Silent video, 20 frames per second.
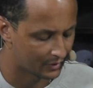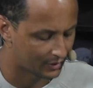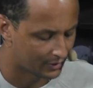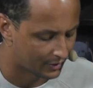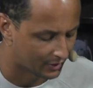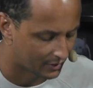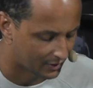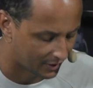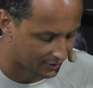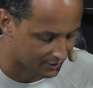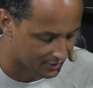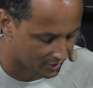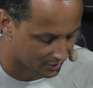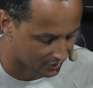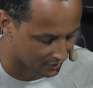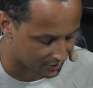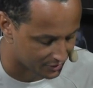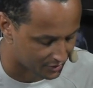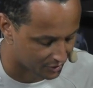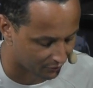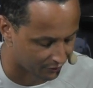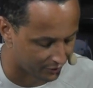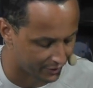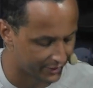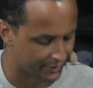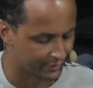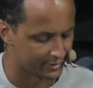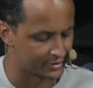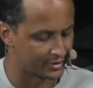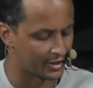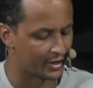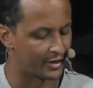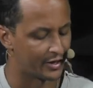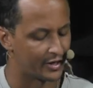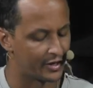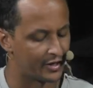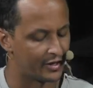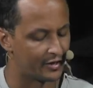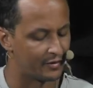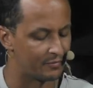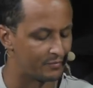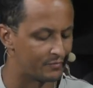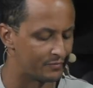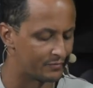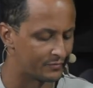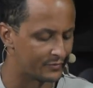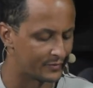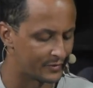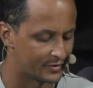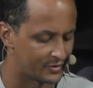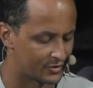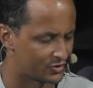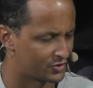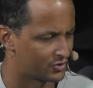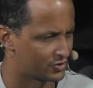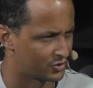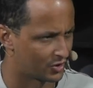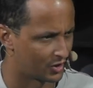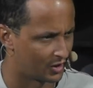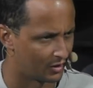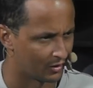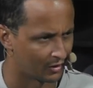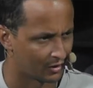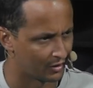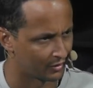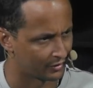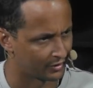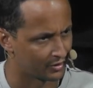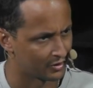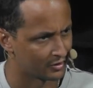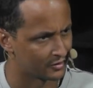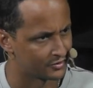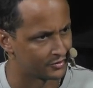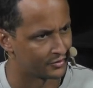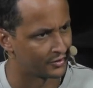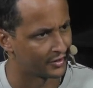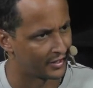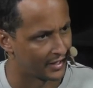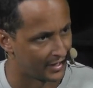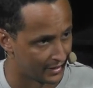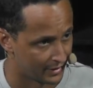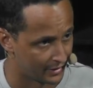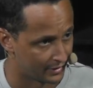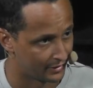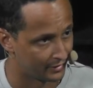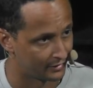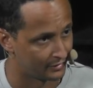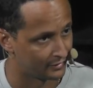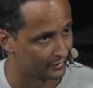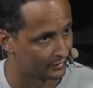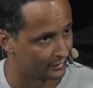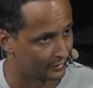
acknowledged over here is that it's a strong hockey culture in Canada.